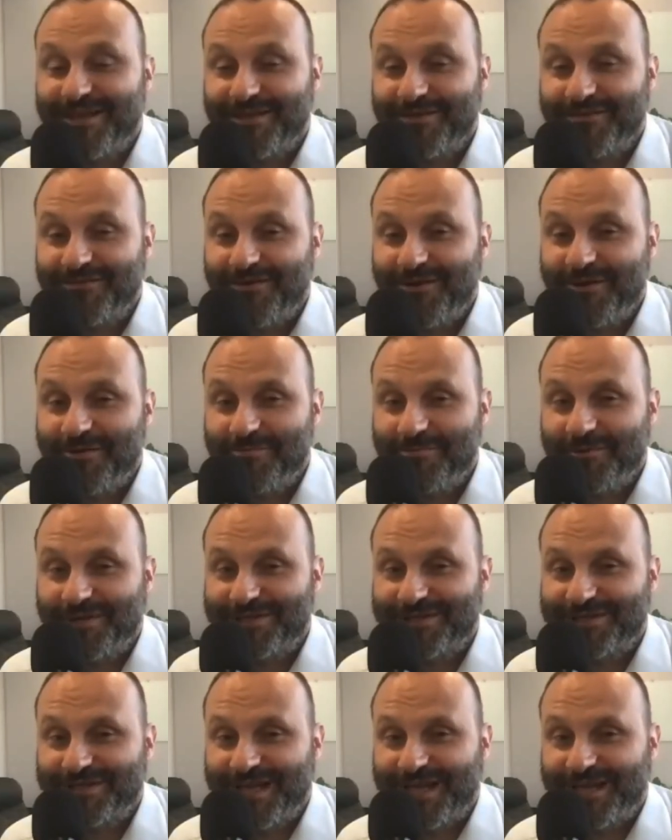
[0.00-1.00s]
you very
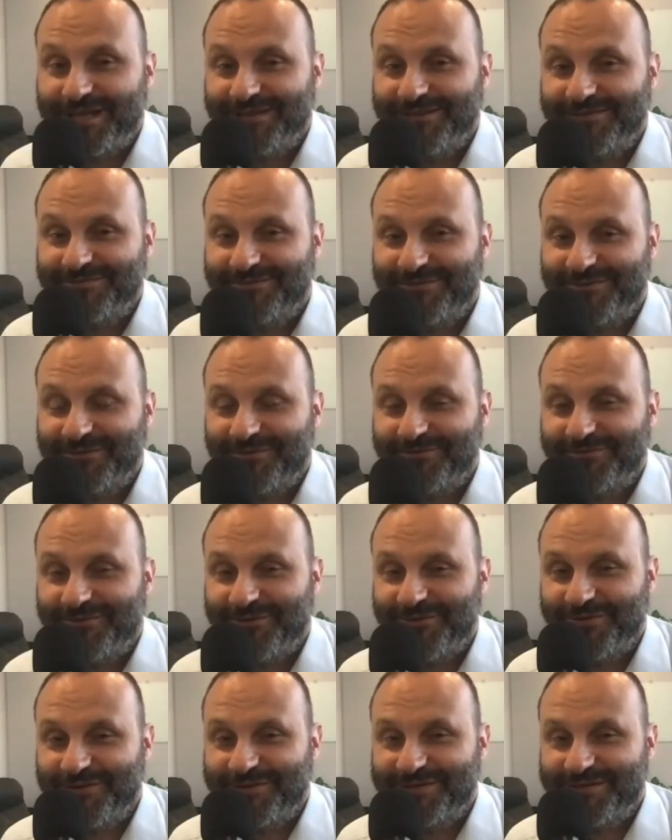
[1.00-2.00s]
much, Kaitlin, for, for
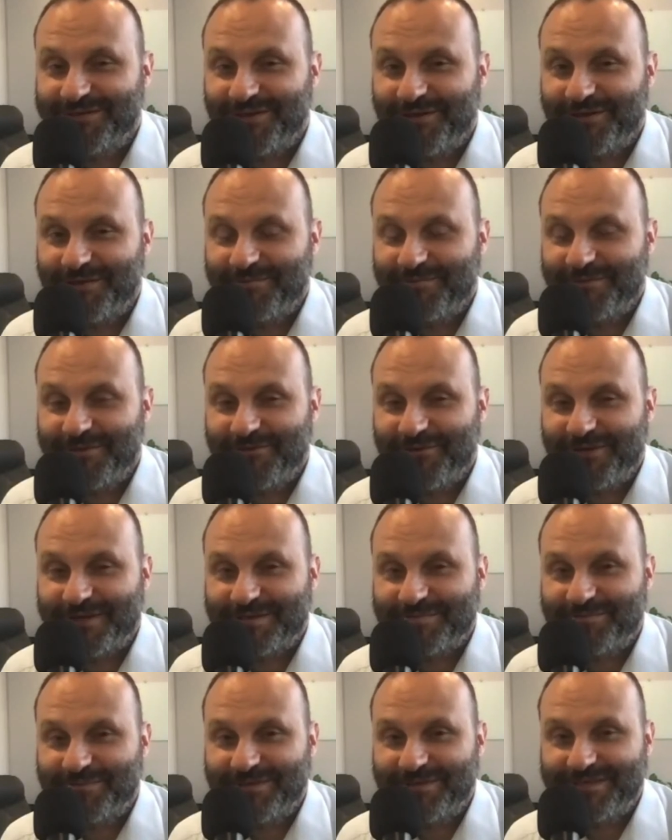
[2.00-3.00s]
your time and your
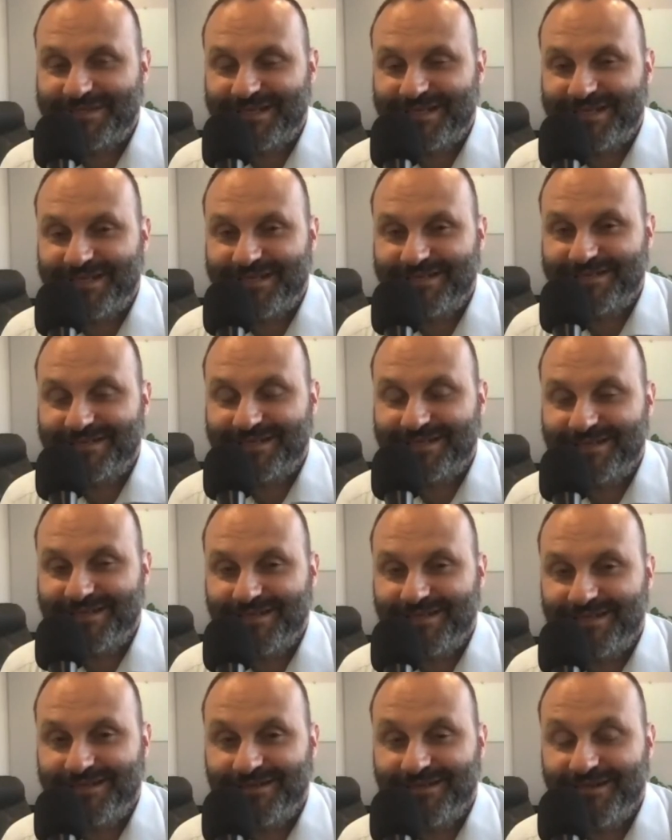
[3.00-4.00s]
expertise and,
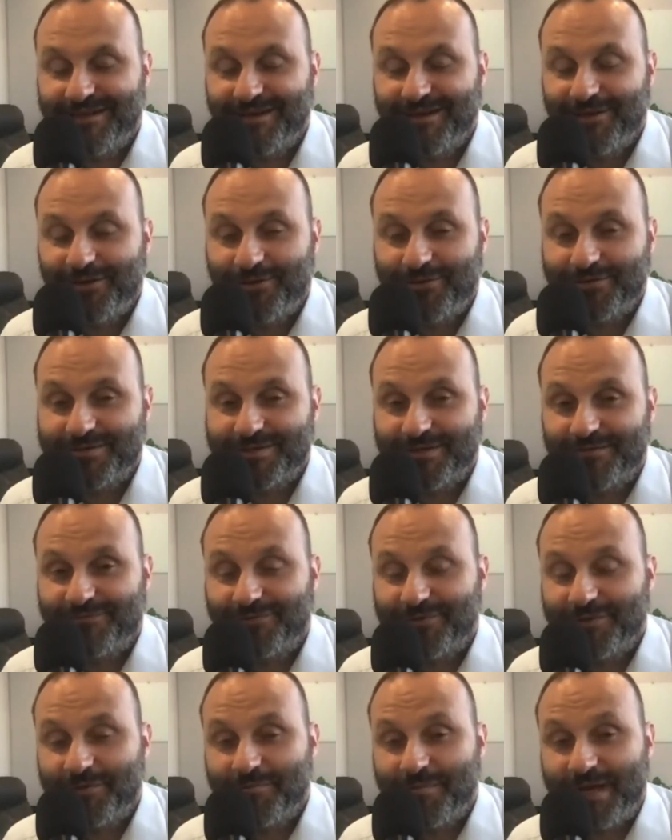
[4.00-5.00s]
and also
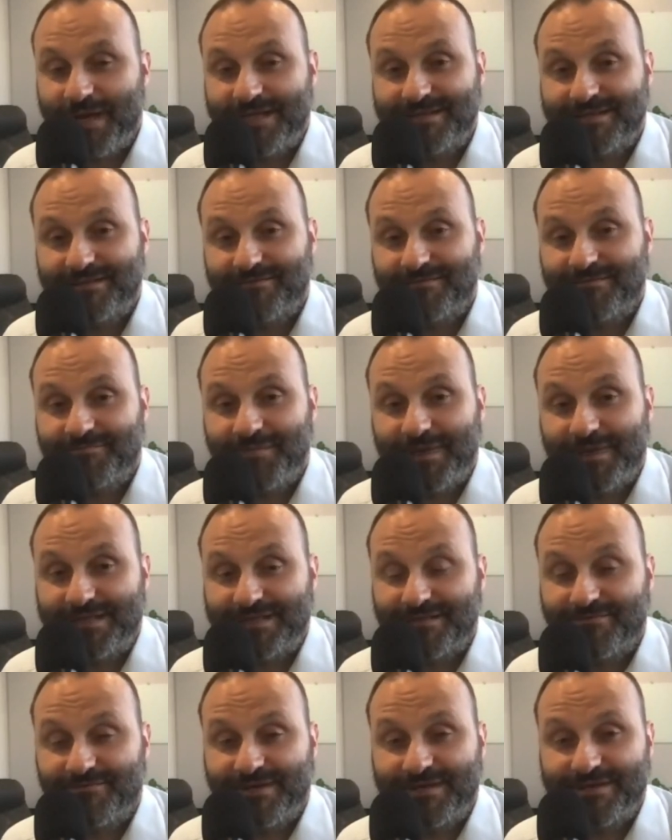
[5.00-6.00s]
for your amazing,
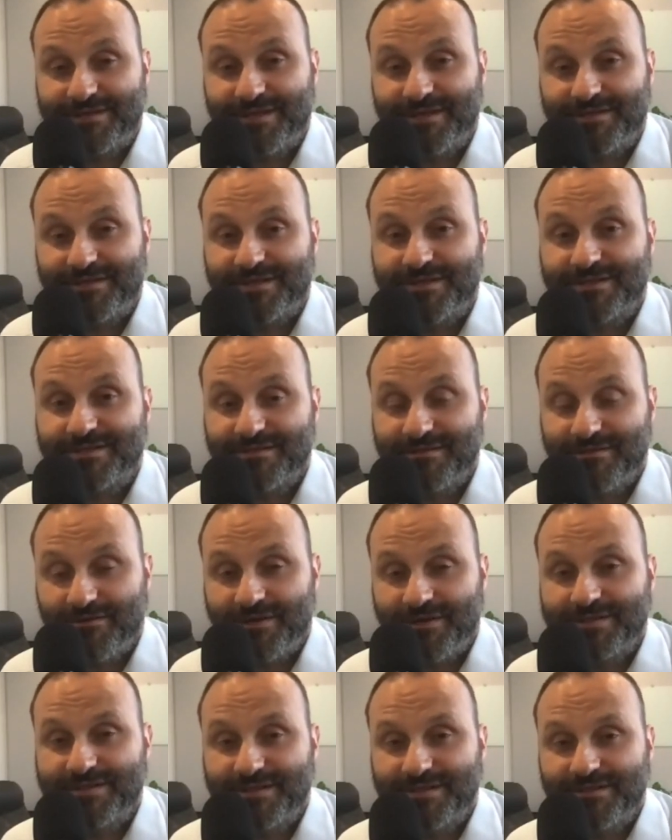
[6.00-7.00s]
amazing research. It's
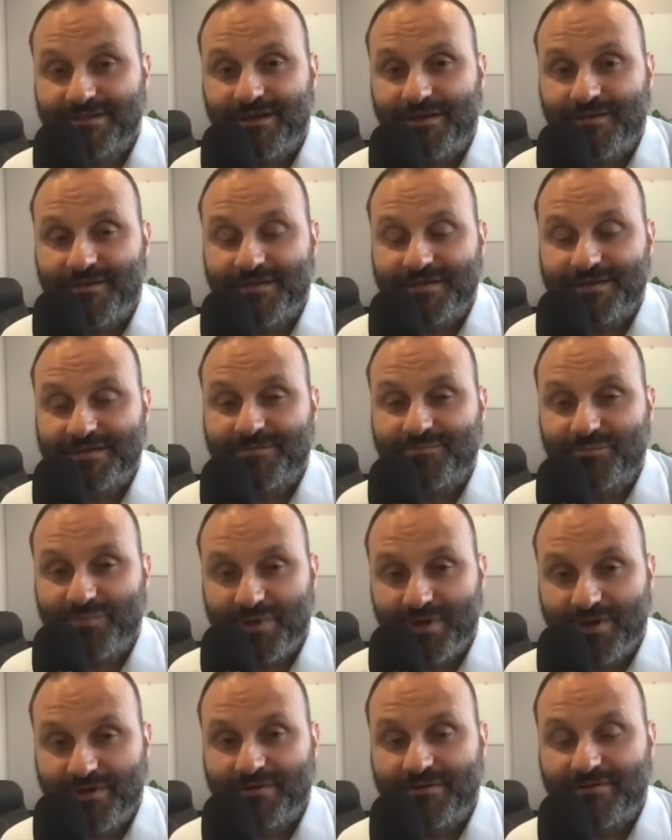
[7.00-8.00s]
nice to know there's
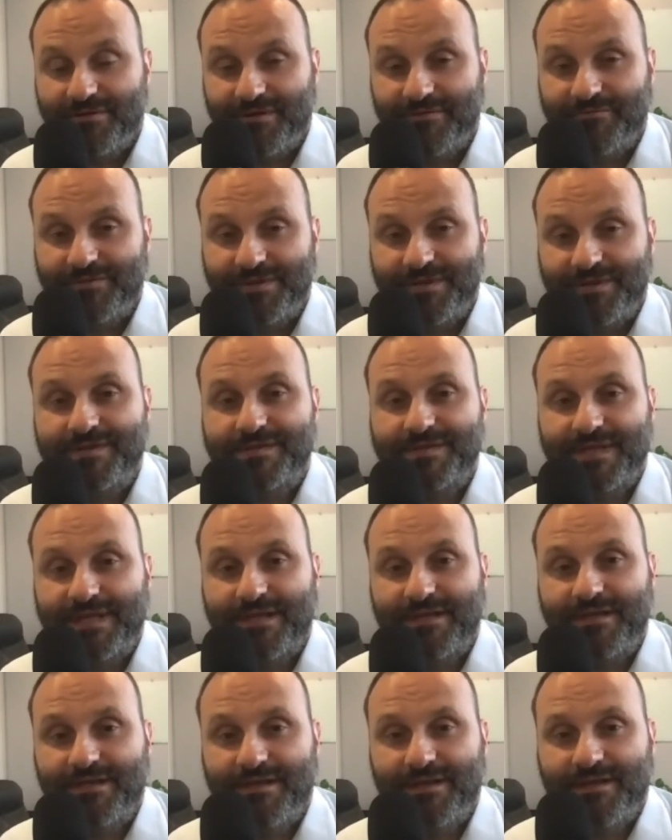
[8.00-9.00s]
empirical evidence
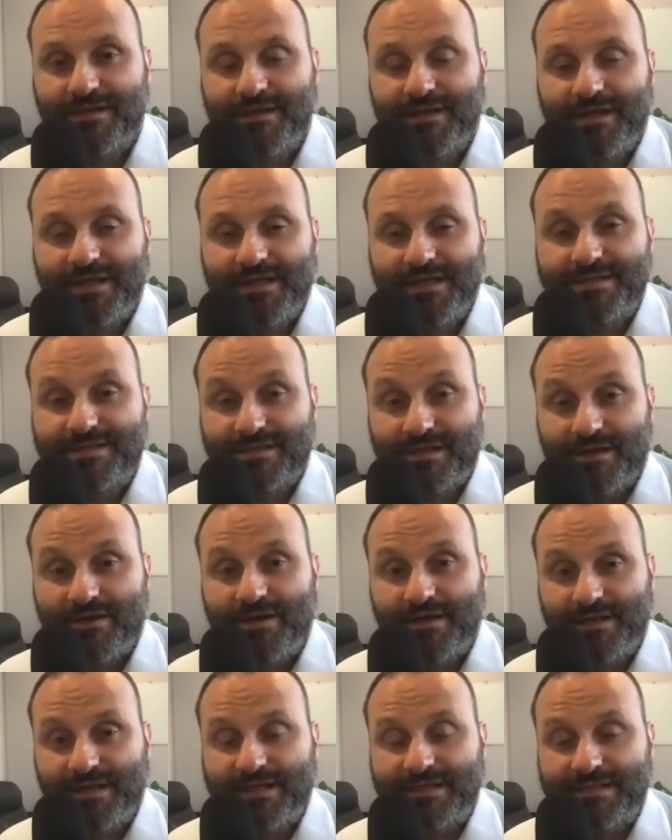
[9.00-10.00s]
that is
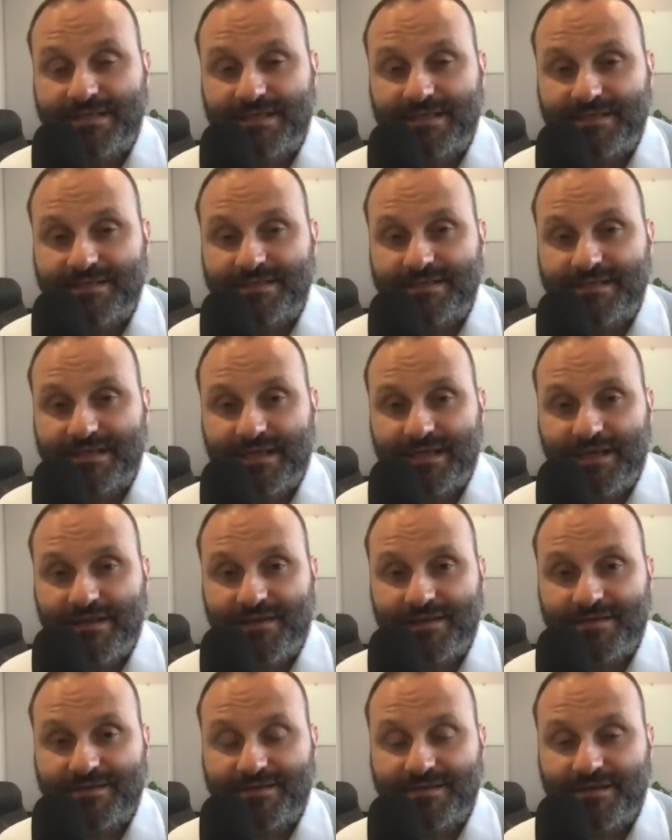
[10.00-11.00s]
tying these things
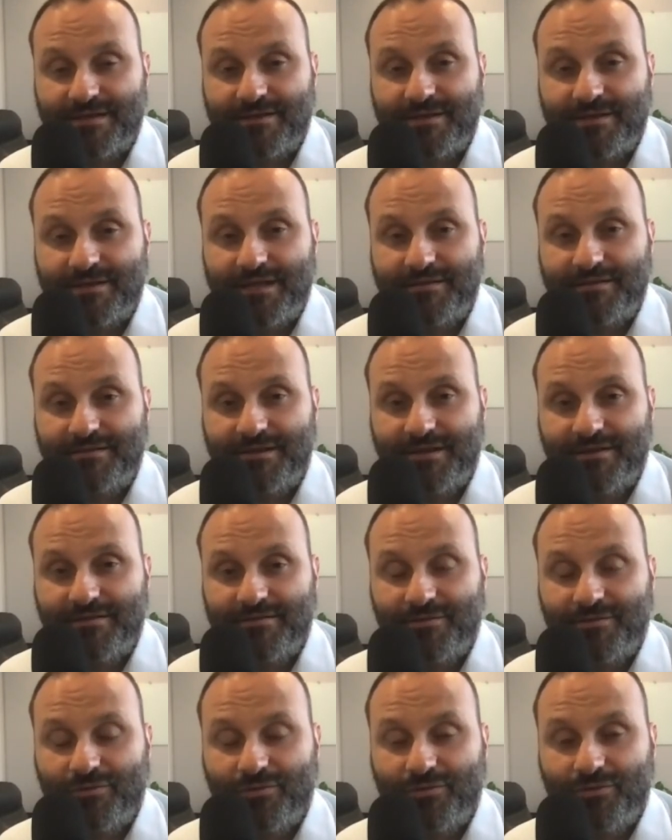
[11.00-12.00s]
together so that, you know,
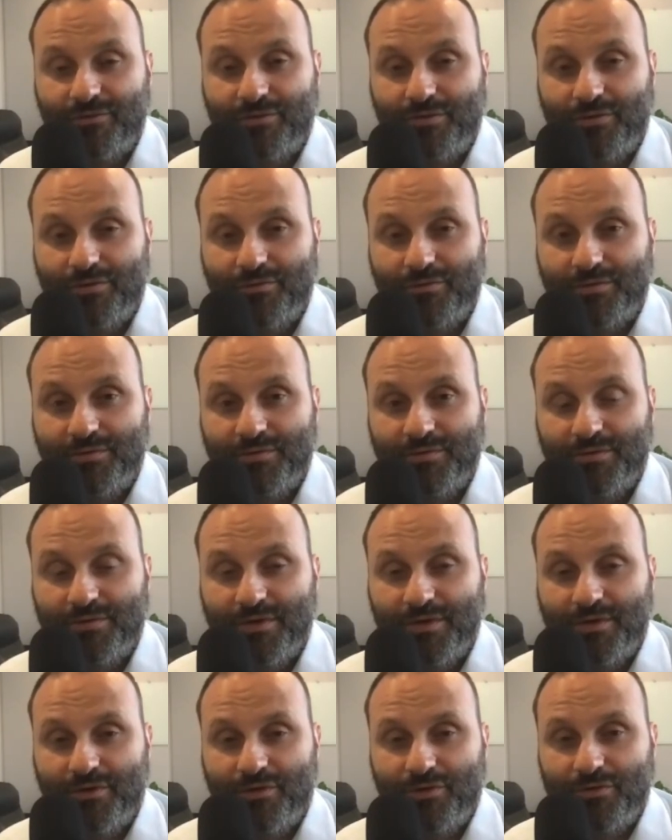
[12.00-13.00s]
all, all, the,
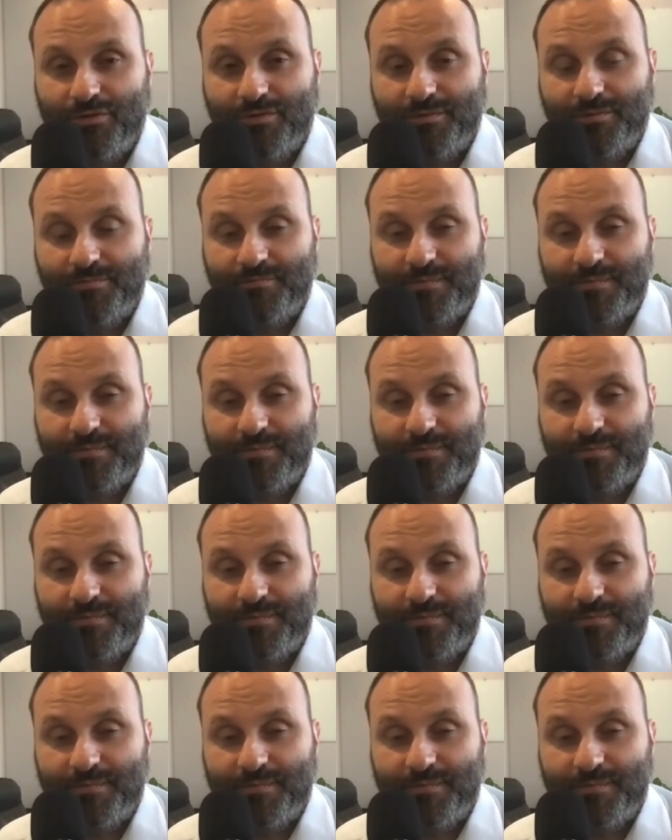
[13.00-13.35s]
all the